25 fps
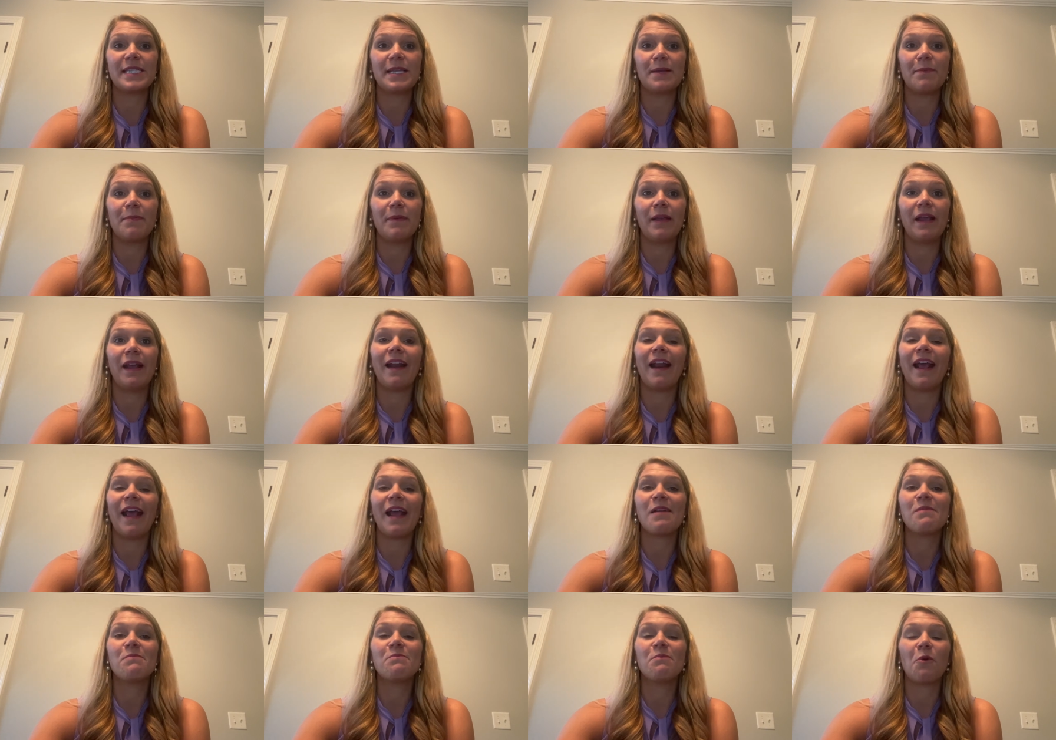recipient,
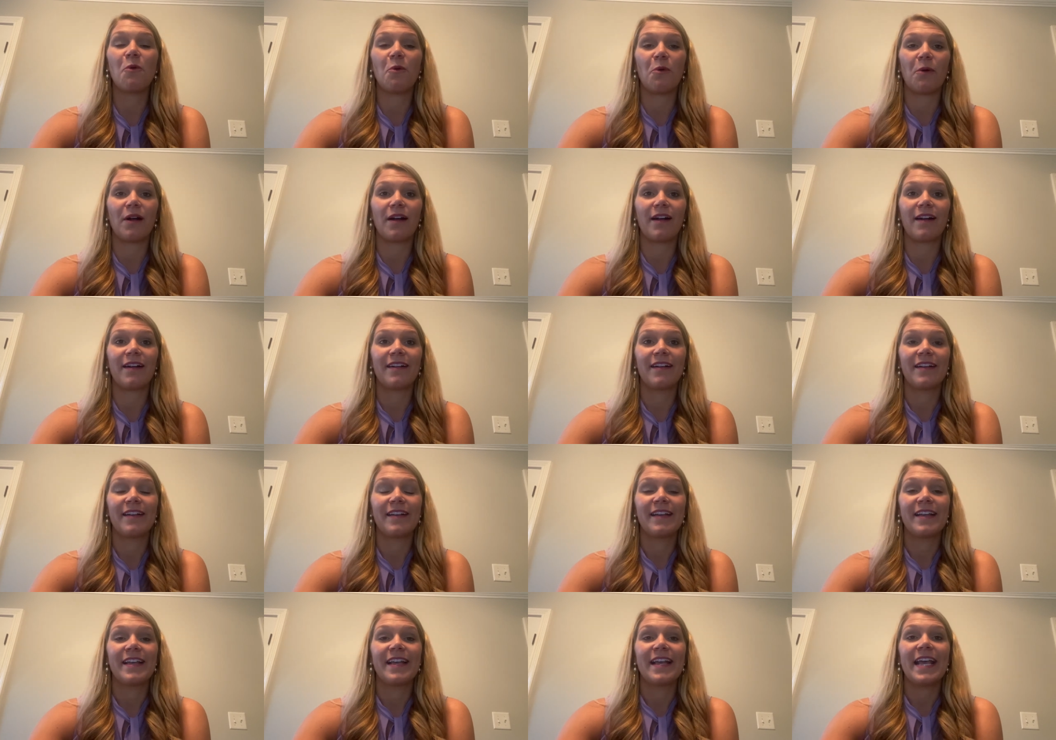and more.
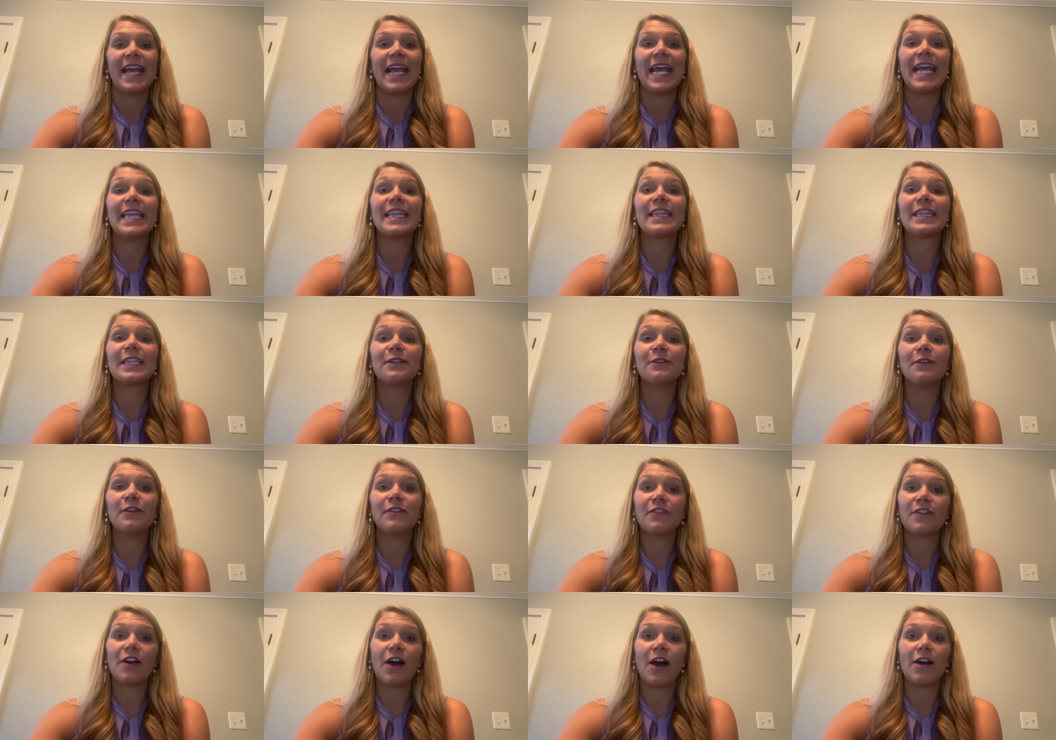In
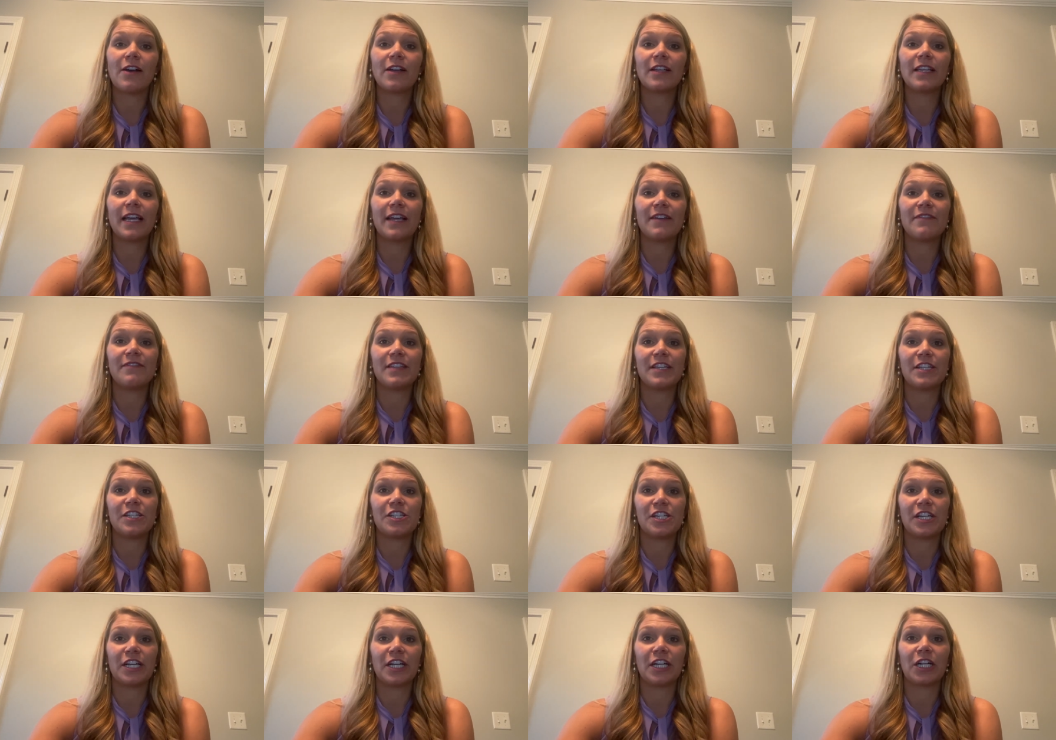lieu of Conclave
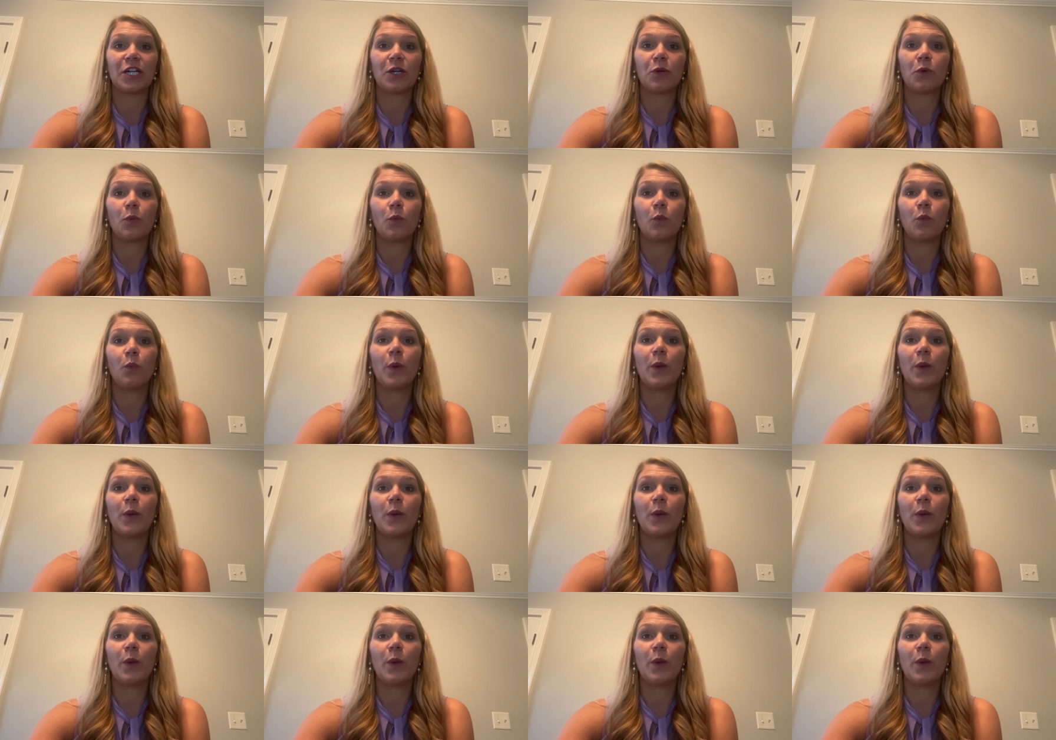this year,